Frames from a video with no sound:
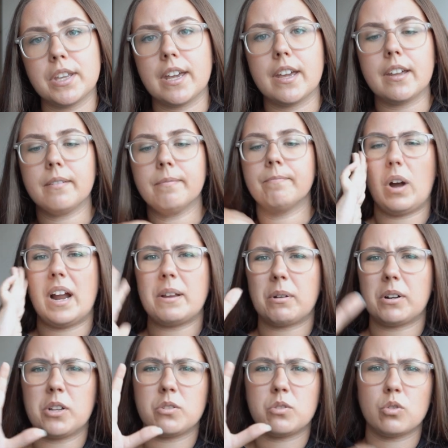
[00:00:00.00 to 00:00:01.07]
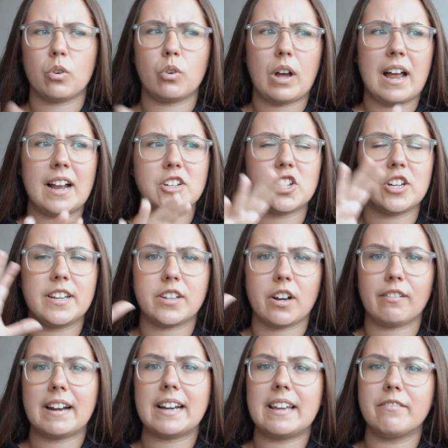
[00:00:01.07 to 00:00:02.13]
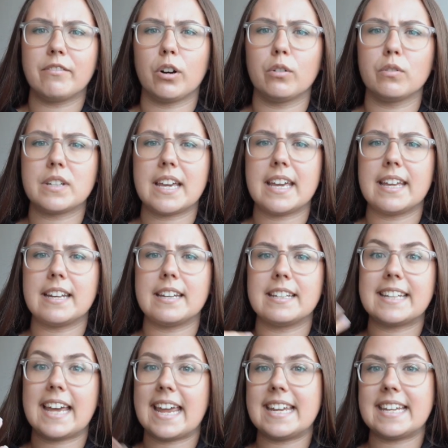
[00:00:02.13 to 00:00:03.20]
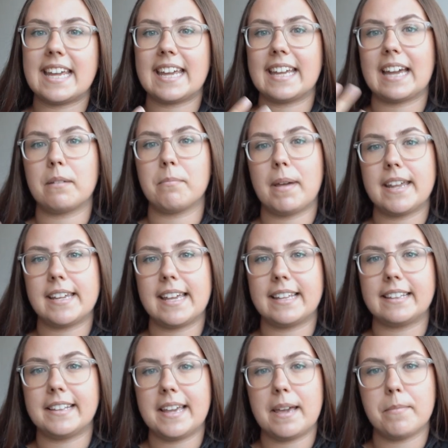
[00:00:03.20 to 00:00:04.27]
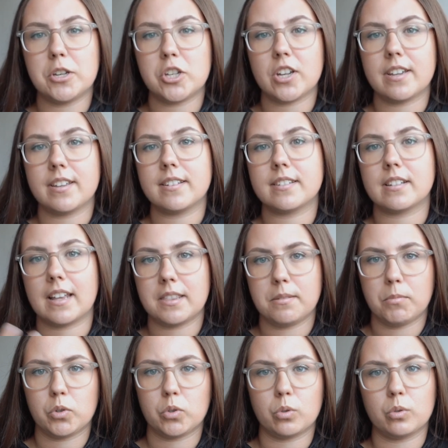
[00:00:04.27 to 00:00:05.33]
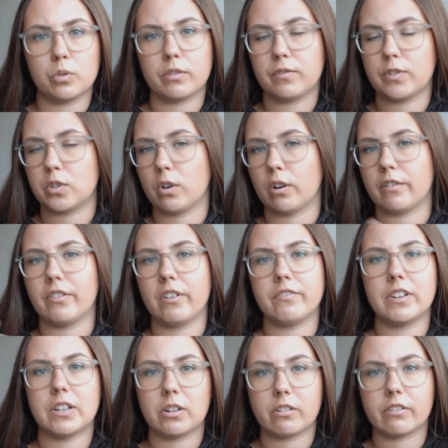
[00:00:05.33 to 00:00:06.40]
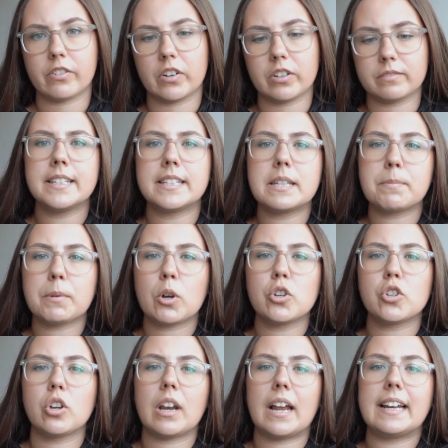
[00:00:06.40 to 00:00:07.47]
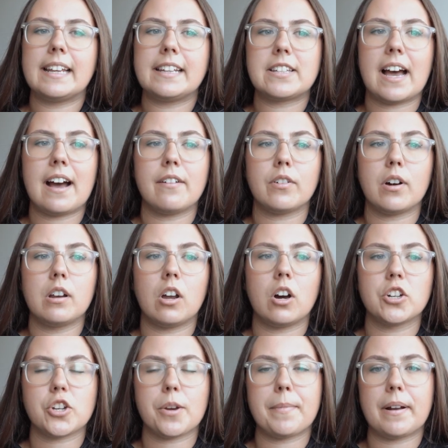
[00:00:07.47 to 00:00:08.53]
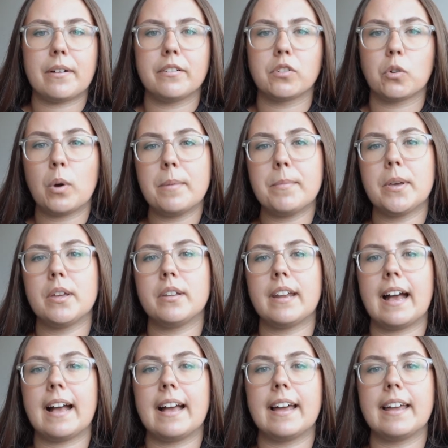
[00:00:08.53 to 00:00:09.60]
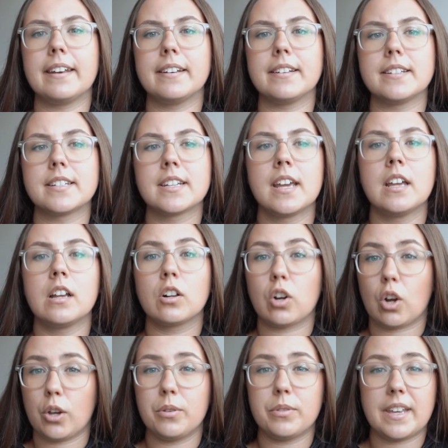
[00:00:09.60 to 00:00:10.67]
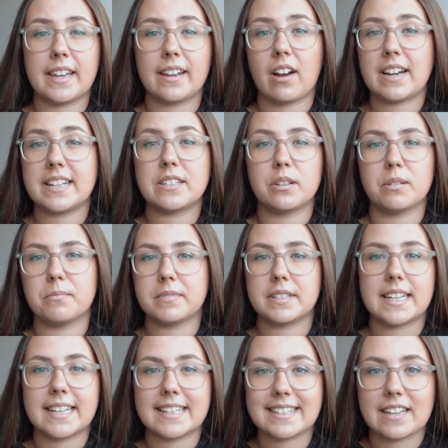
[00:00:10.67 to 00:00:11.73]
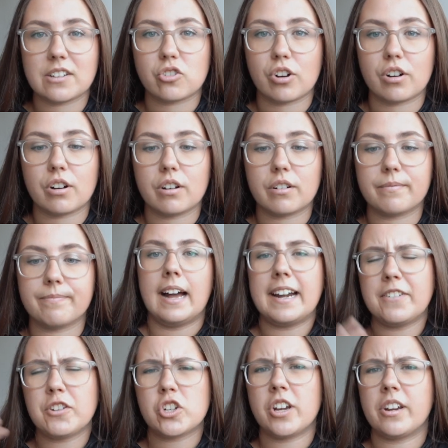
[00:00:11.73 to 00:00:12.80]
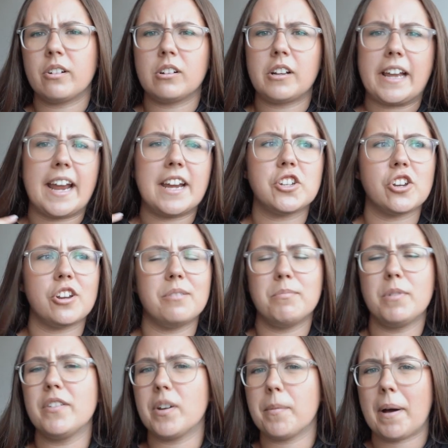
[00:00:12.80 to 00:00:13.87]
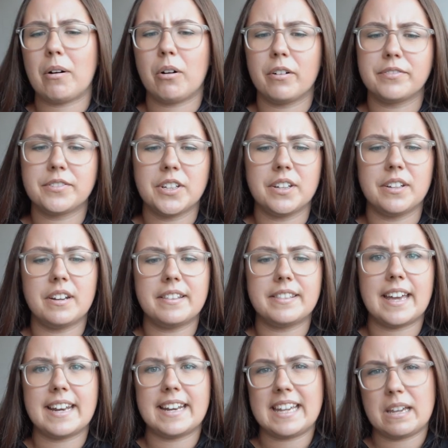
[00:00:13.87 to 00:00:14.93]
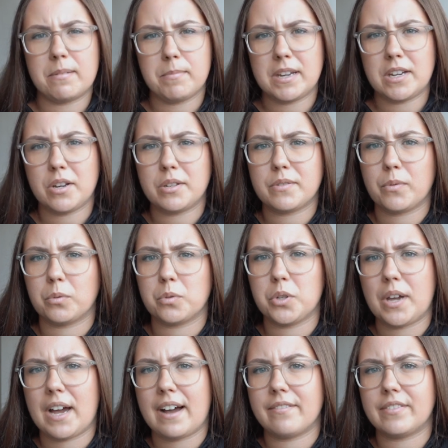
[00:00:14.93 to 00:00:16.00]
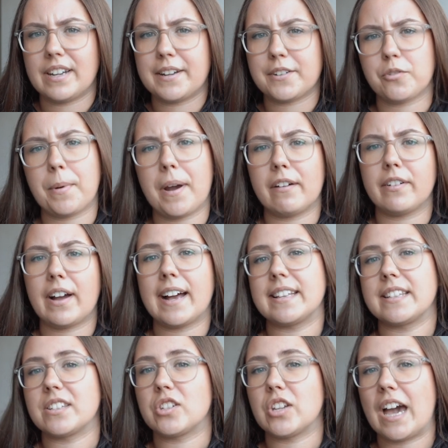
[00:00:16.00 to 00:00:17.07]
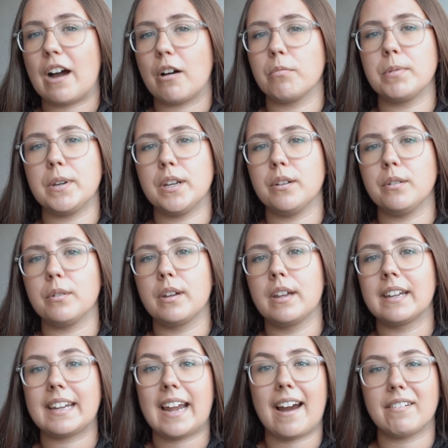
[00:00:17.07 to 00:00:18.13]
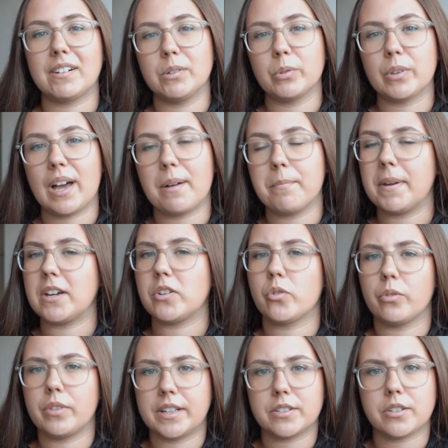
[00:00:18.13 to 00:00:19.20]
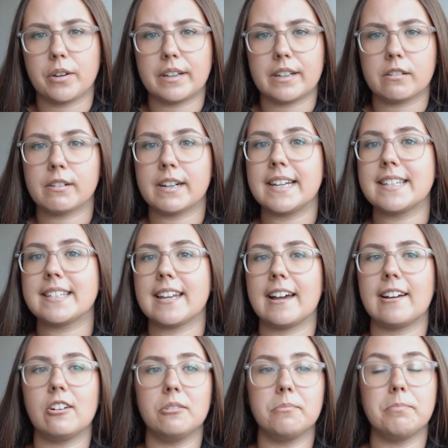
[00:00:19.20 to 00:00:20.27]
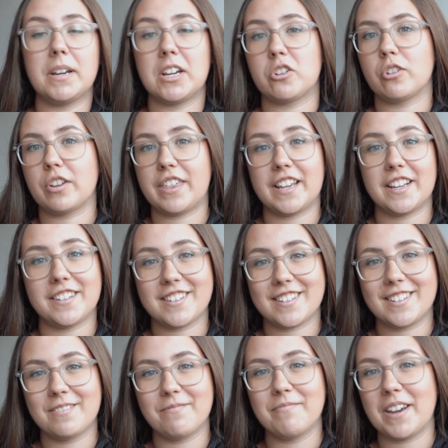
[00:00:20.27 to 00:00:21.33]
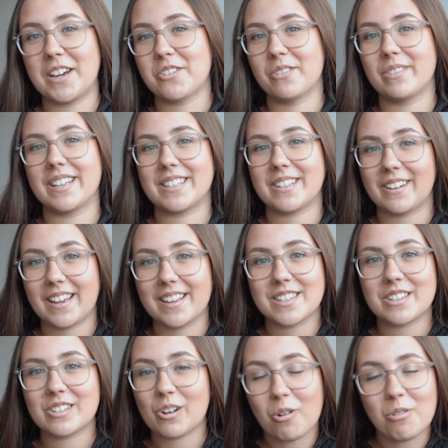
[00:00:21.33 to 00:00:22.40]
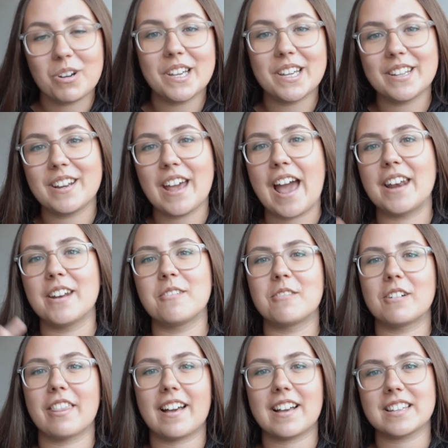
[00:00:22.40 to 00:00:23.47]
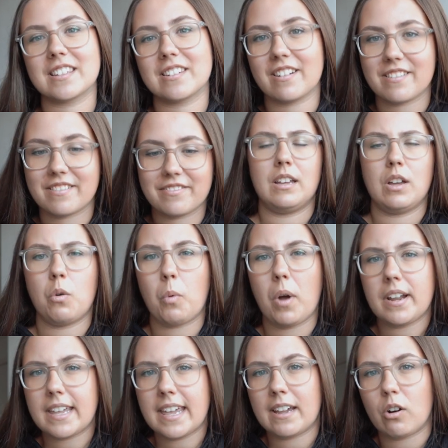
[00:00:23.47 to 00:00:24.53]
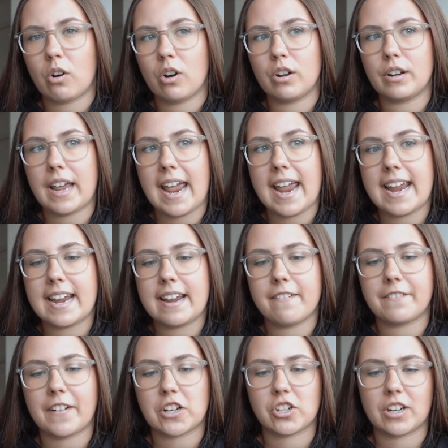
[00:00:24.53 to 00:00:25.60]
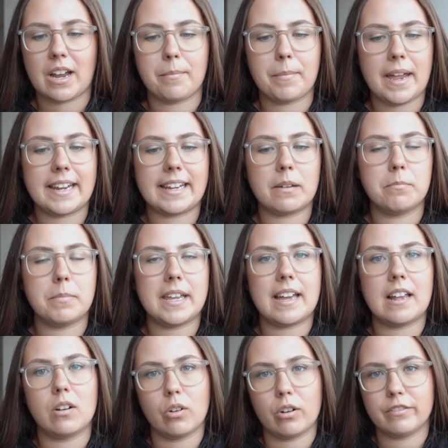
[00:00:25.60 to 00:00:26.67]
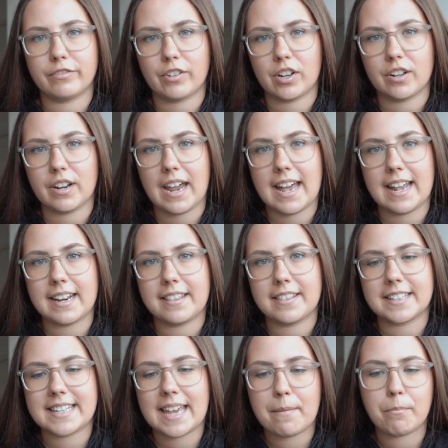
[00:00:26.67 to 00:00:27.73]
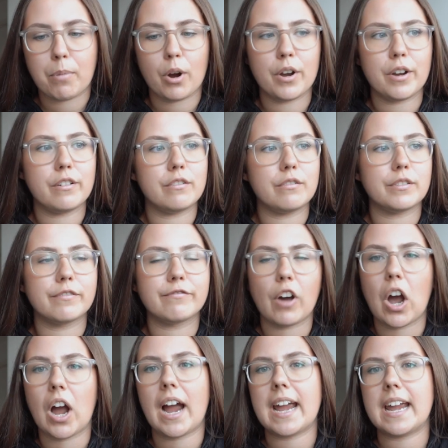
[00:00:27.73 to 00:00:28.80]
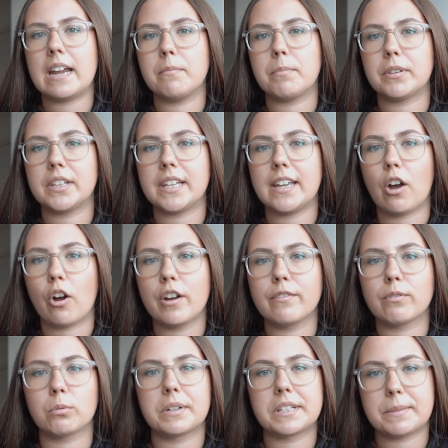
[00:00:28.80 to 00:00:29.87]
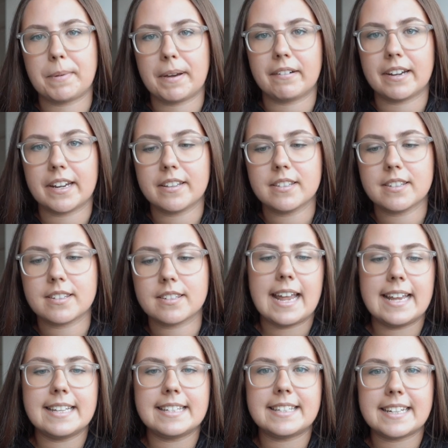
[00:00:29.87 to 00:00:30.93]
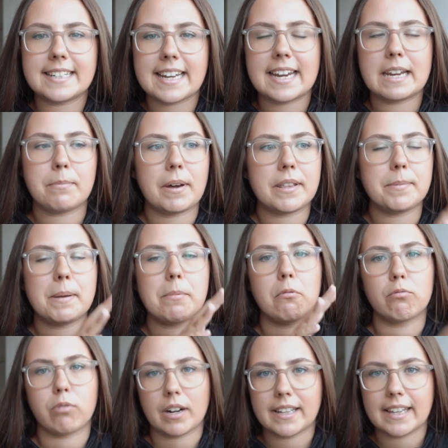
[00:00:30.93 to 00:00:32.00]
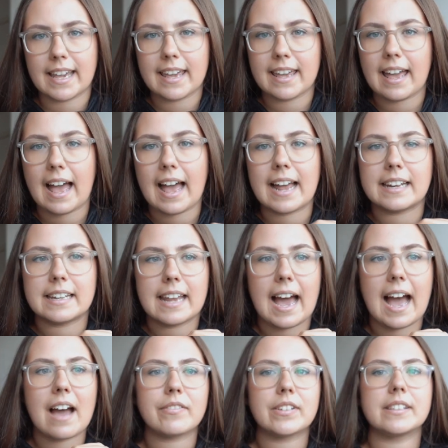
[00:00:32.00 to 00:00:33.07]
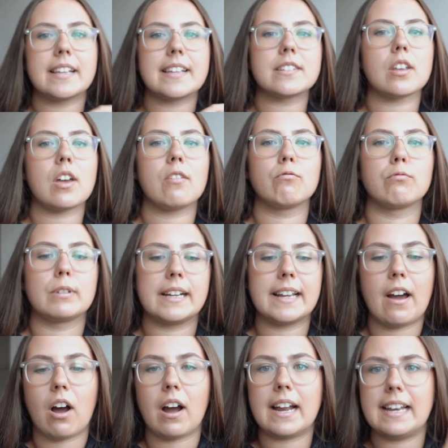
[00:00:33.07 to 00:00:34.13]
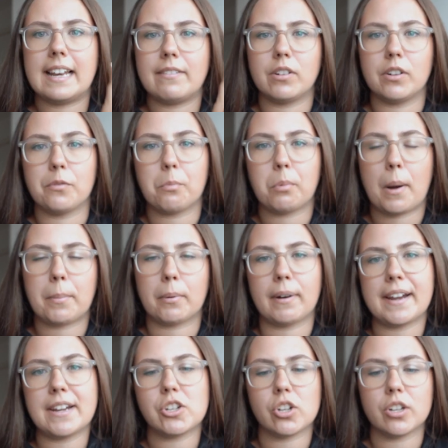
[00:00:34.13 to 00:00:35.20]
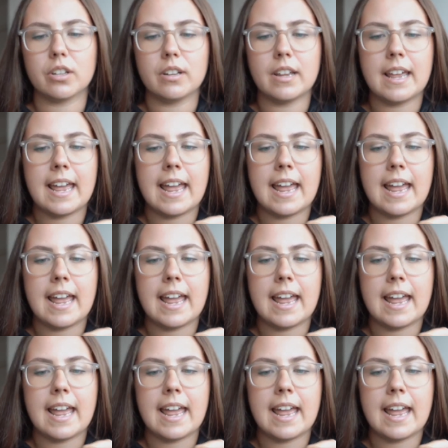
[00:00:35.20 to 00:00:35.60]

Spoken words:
you, or anyone who's not actually directly involved in taking and making the images, like the model, the photographer, videographer. This is because you're likely to have a large amount of equipment and clothing items, etc. And if you're shooting on location, moving about often, then it can be useful to have an extra pair of hands to help you carry all that, make sure things don't get creased, make sure things don't get stolen, and all of that stuff. Working on a fashion campaign can be a lot of fun, and the tempo, the vibe, the overall experience is dictated by the people running it, and having this really high level of preparation